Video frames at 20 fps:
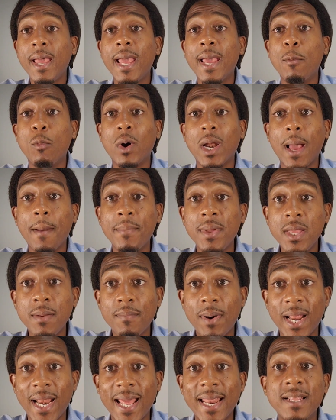And what I mean
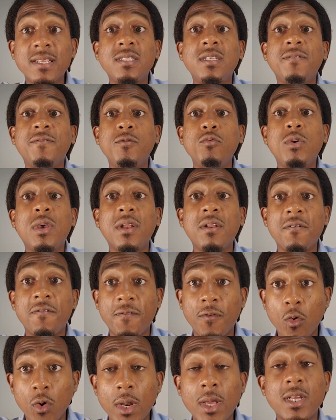by that is if you can
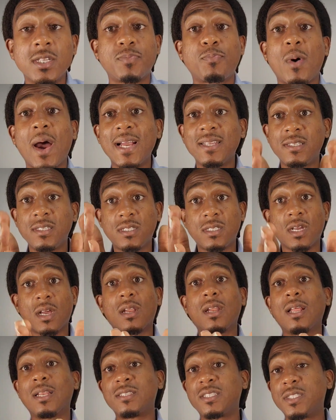afford it, because prices are
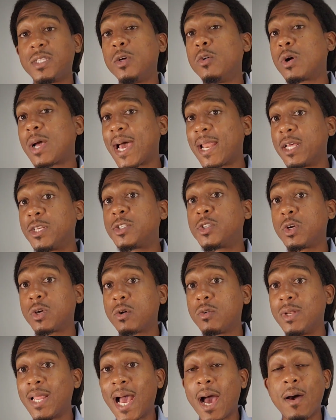going to still kind of
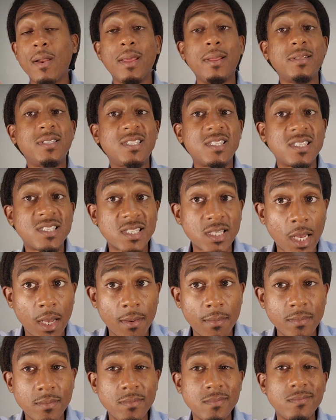trickle down in
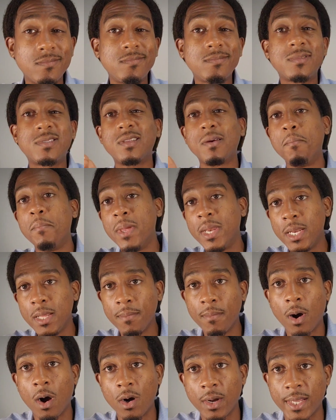some to many
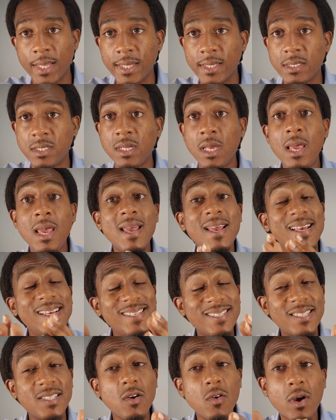markets.
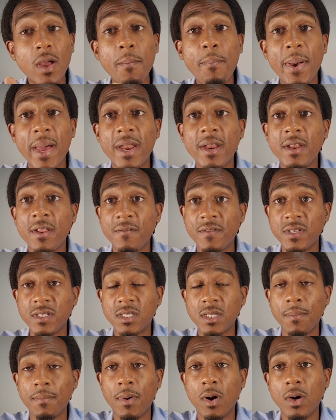It's still competitive in
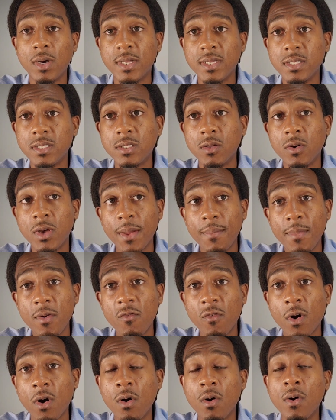some markets, don't get me
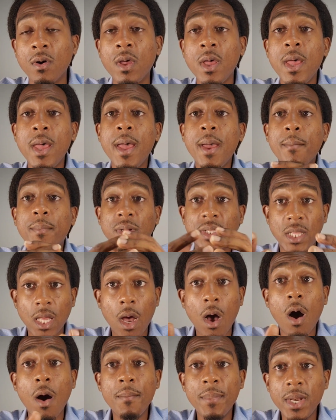wrong. But
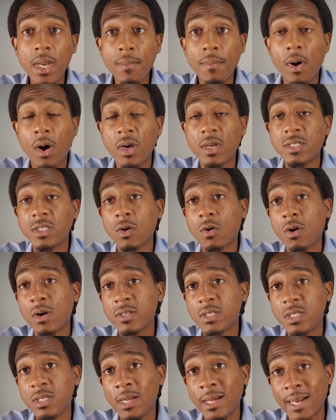there are many markets
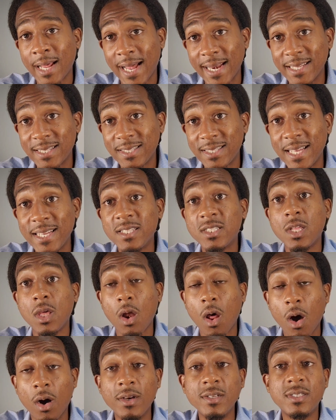across the United States that
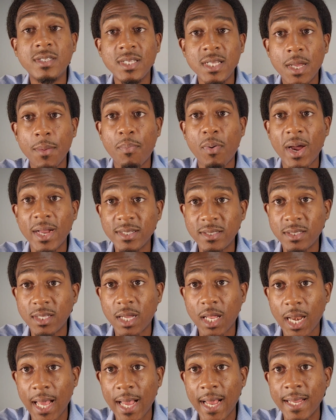are seeing price
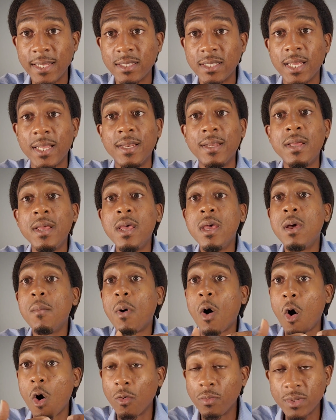declines and
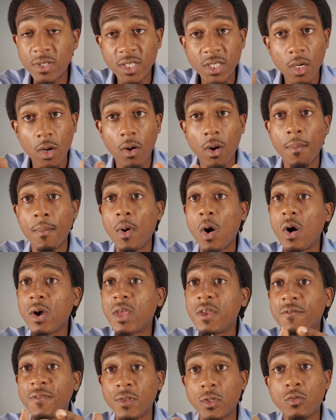homes sit on the
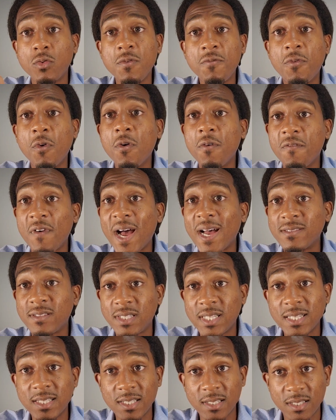market for 3, 4, 5,
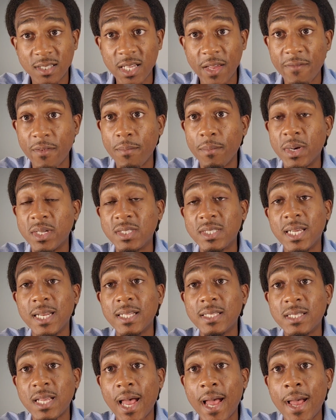6, and 7 months at
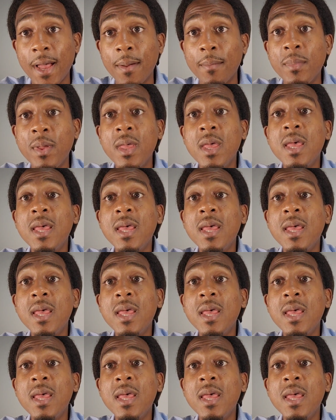a time.